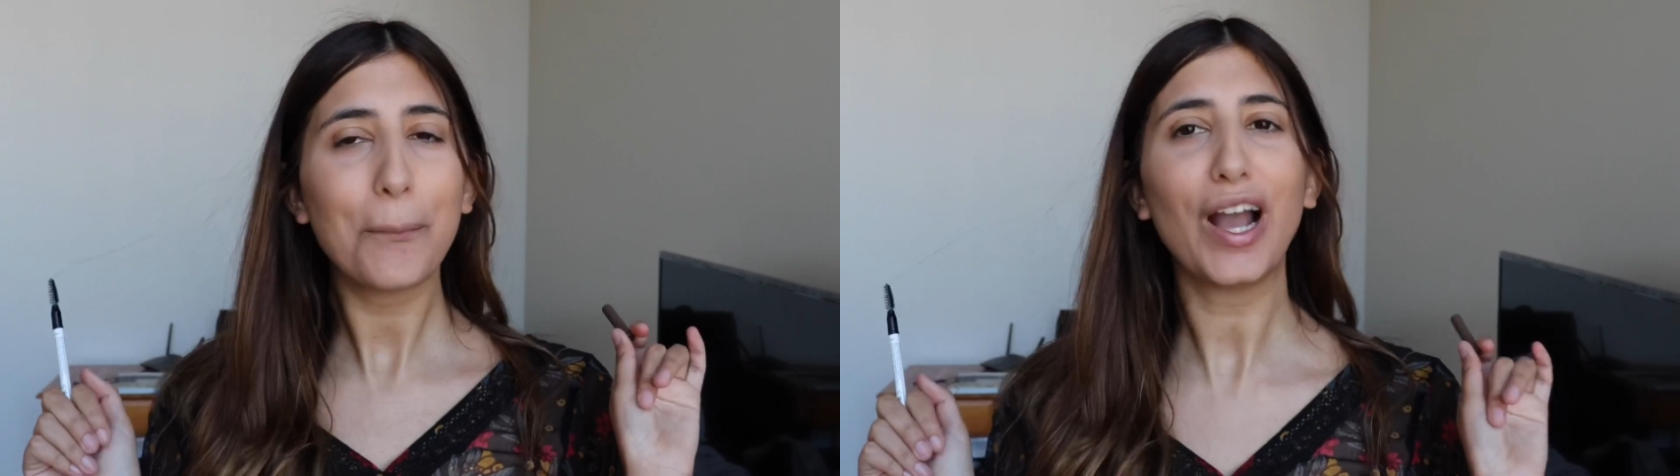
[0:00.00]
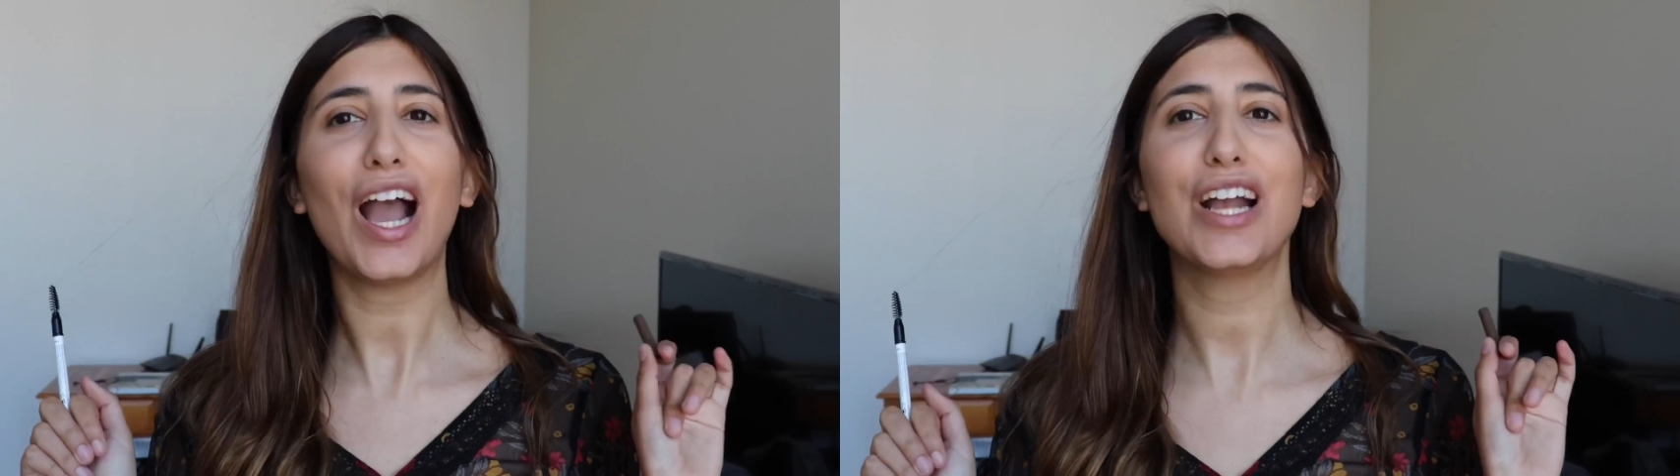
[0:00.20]

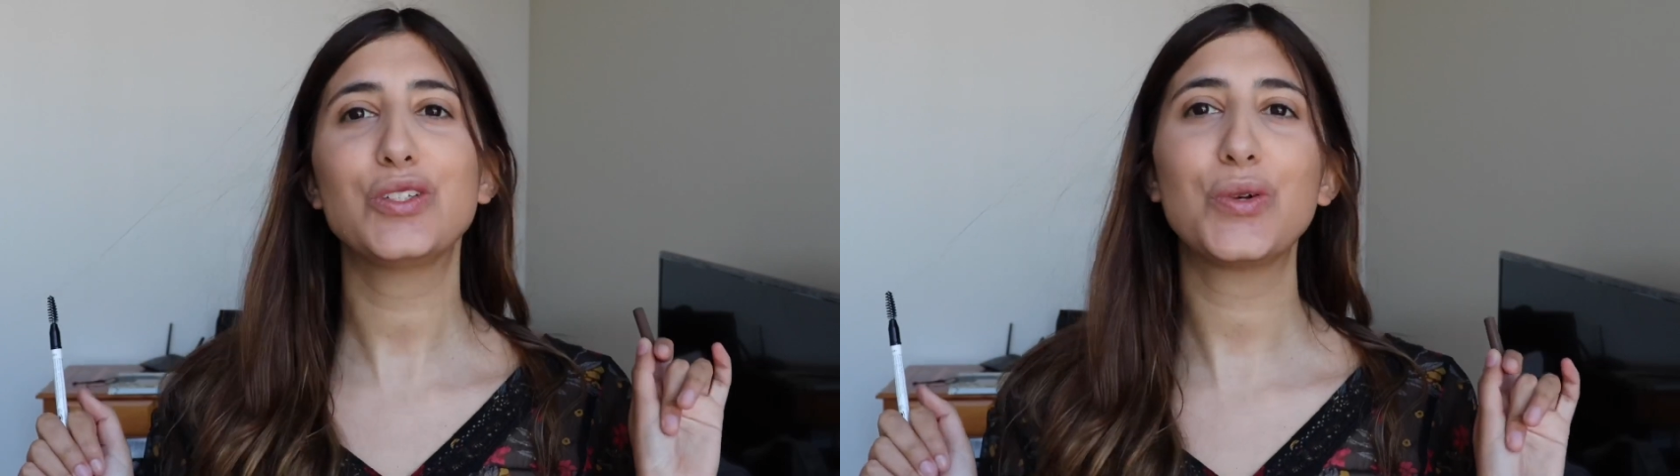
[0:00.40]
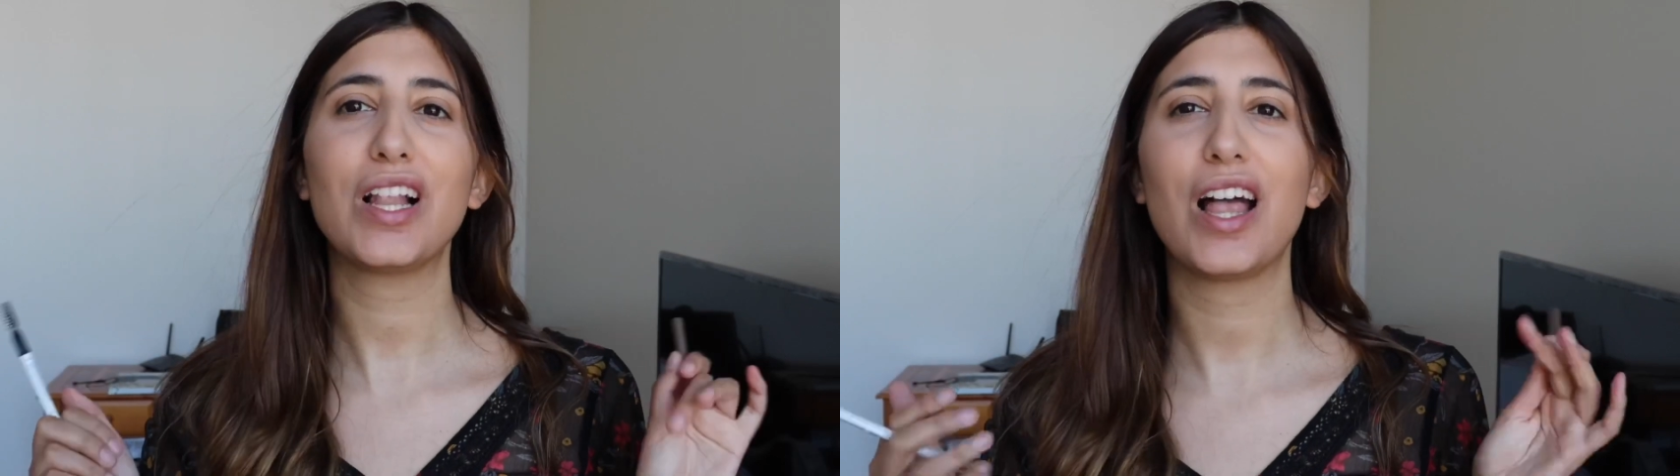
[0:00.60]
but I
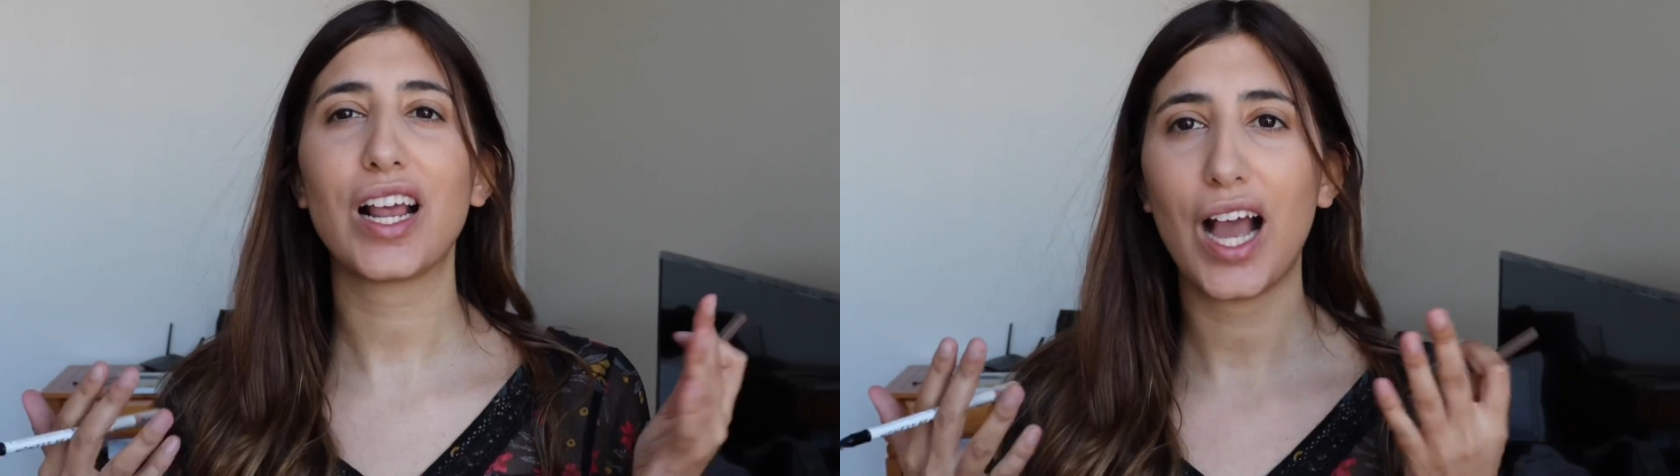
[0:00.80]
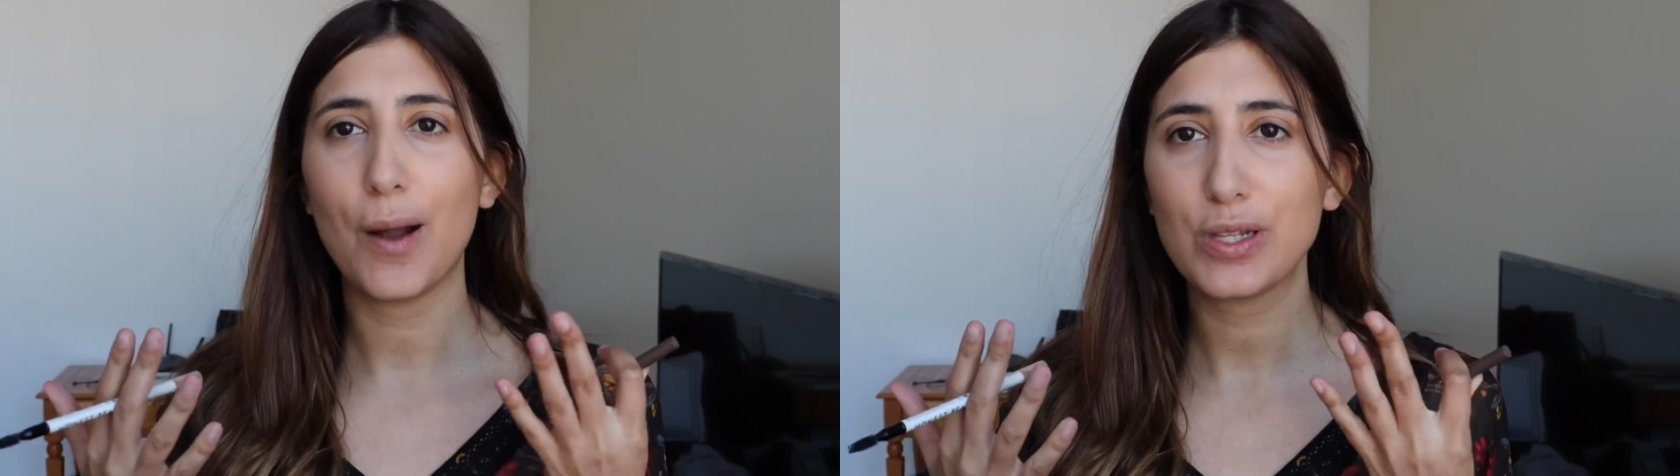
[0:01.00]
do get a
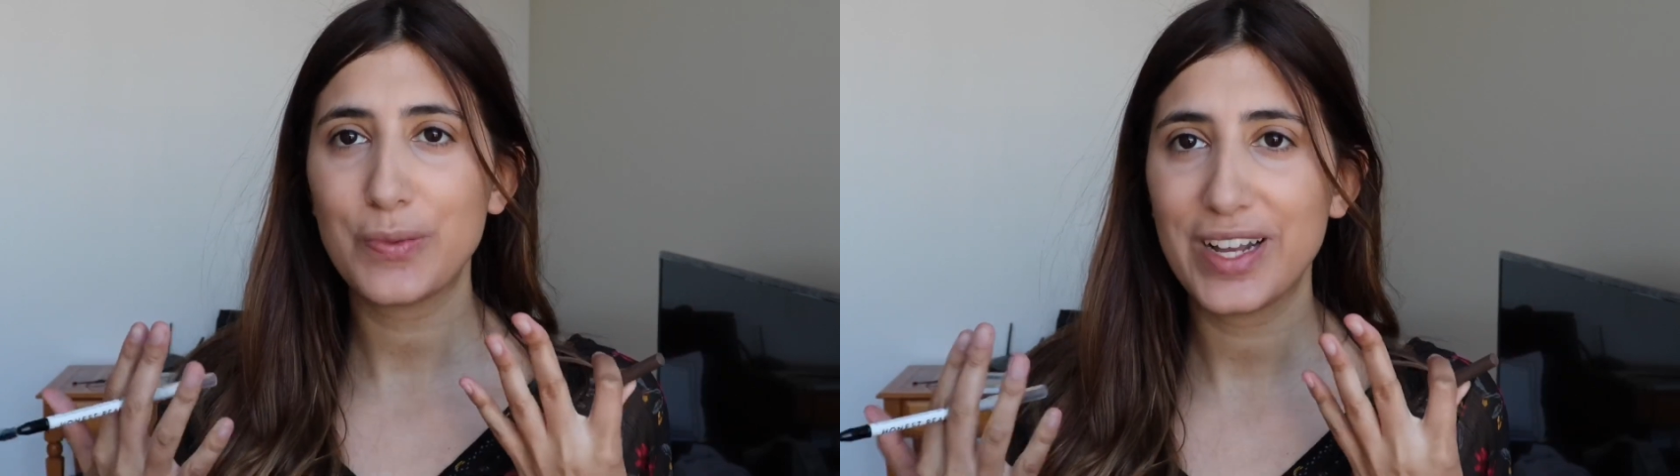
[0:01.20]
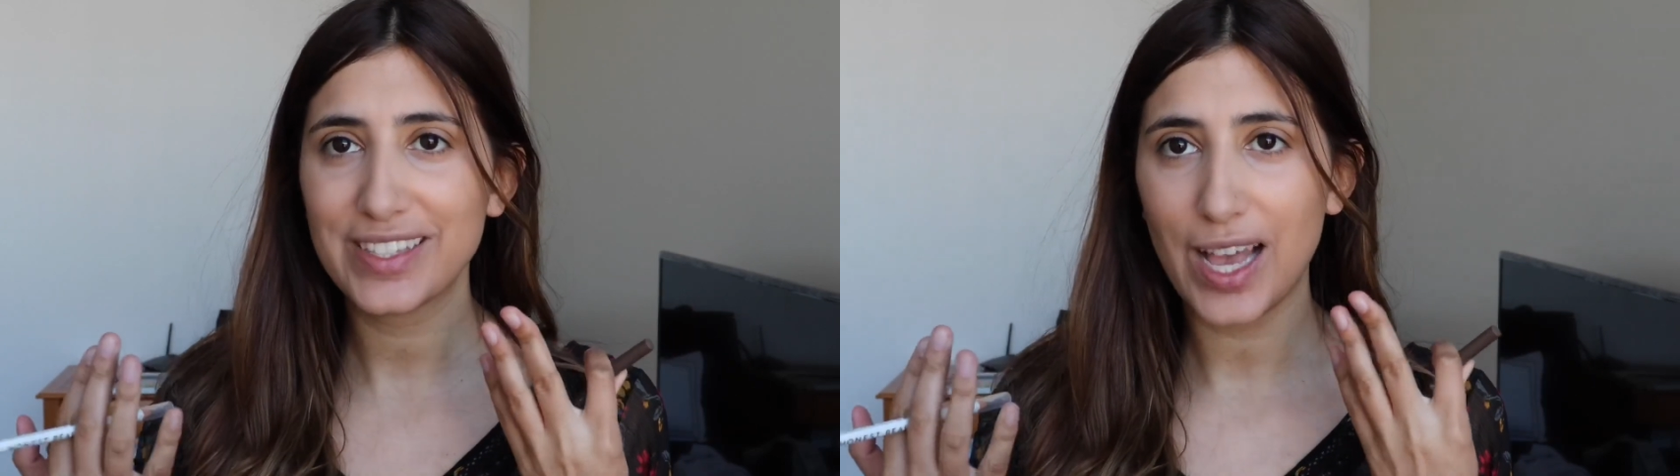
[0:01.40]
lot of
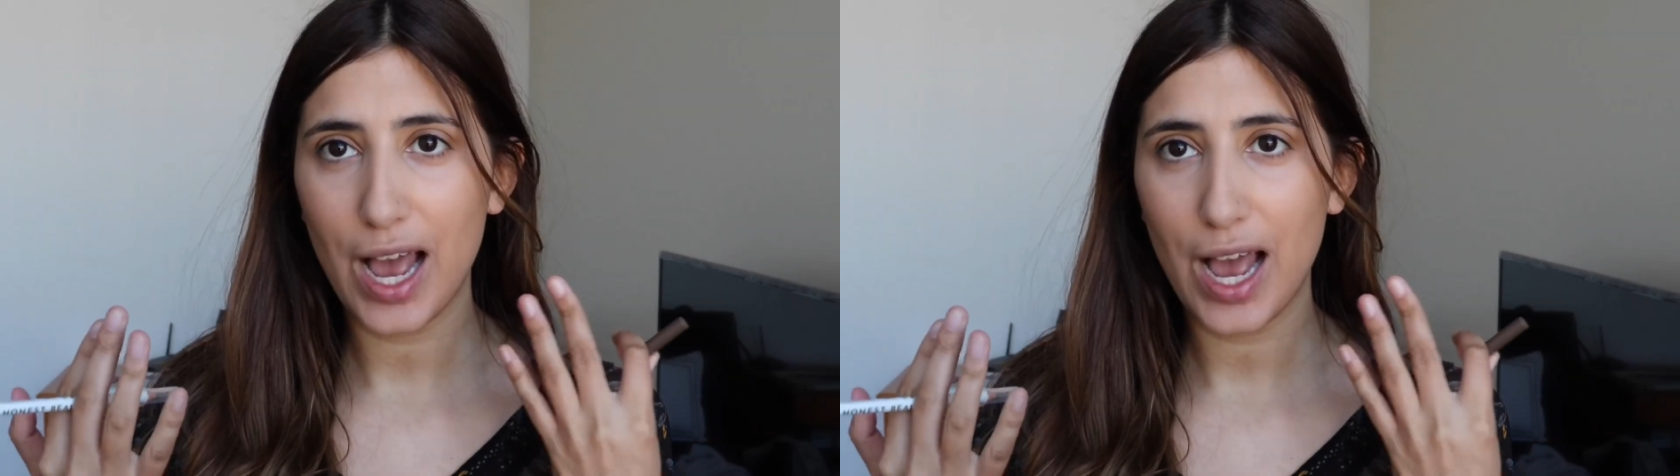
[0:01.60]
compliments